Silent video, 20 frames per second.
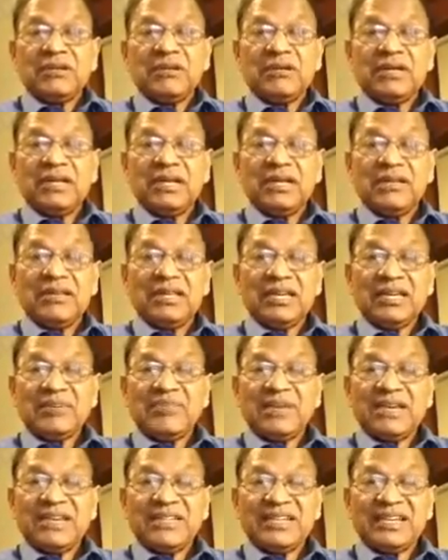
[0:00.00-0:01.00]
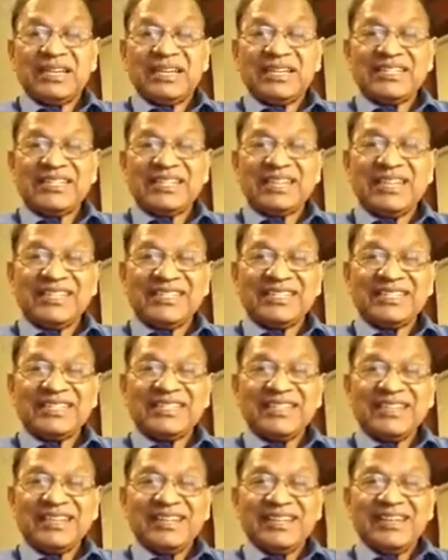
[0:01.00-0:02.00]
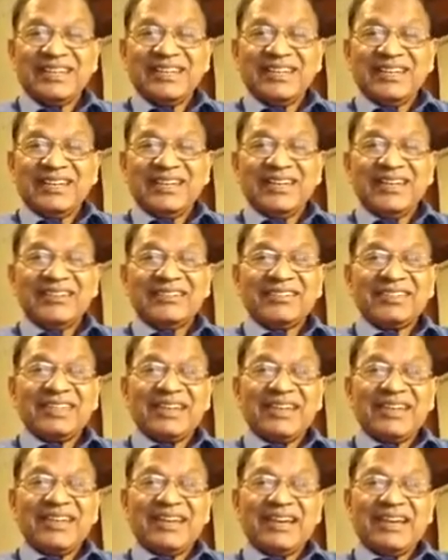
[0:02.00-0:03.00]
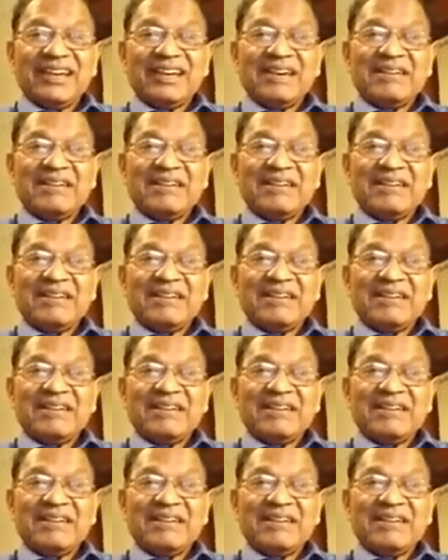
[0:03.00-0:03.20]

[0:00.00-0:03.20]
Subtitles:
I don't know if that makes any sense. Okay.